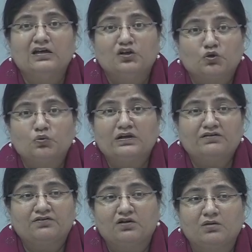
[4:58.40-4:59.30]
to and
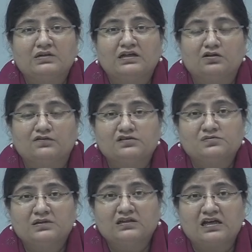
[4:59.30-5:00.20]
from that office
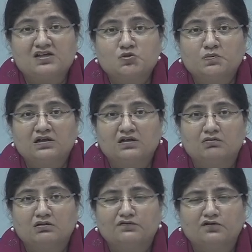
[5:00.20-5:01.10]
has to be
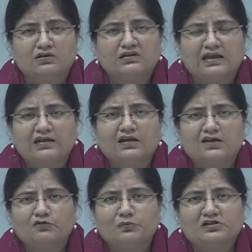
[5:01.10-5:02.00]
accounted for. Then
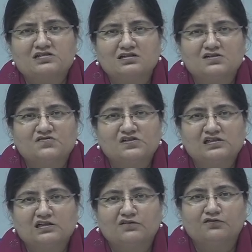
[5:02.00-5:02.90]
if a person is
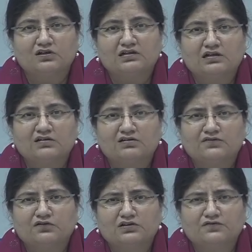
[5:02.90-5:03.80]
visiting a foreign country for the